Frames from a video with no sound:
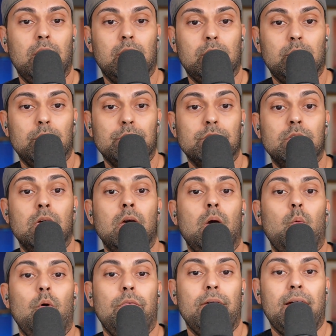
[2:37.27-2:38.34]
errors
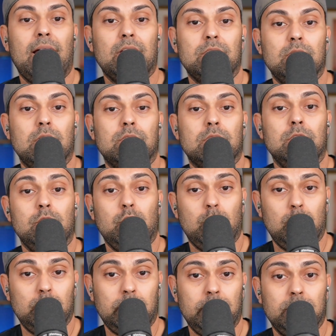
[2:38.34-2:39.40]
with access
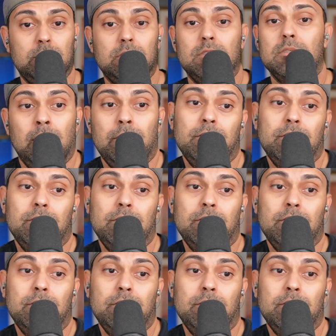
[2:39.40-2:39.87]
control lists.